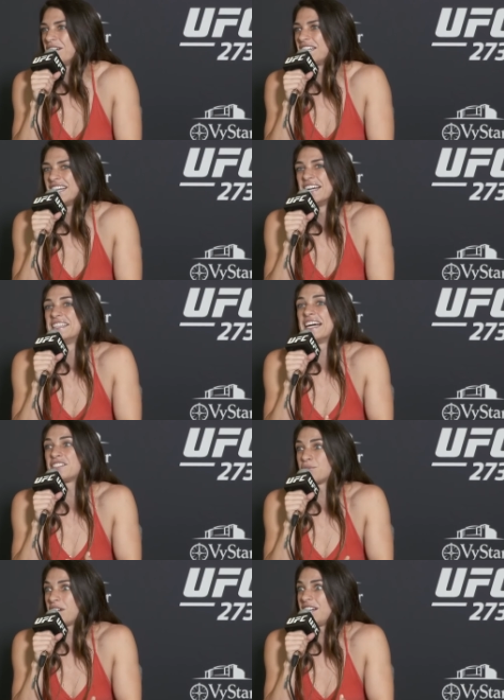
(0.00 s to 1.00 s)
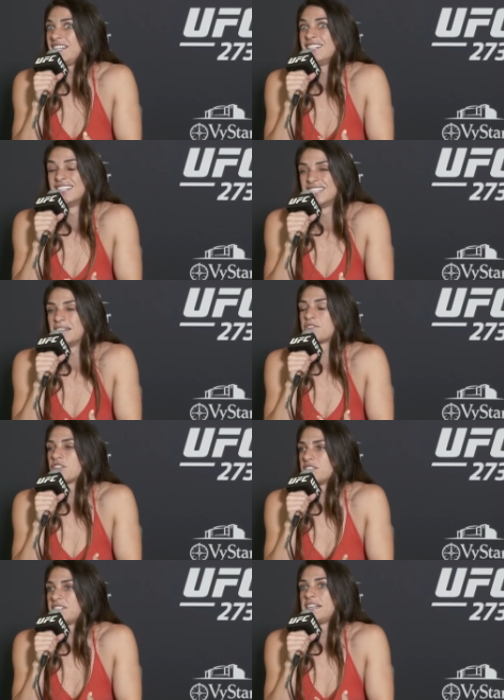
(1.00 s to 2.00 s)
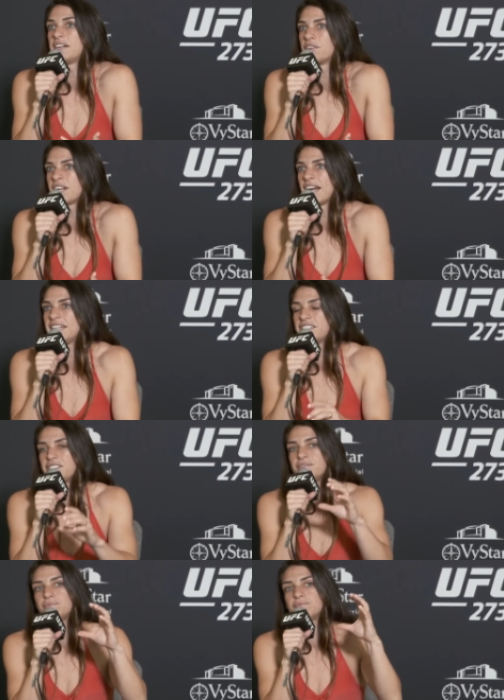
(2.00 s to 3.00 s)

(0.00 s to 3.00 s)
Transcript: And that's where I am starting to say, okay, I need to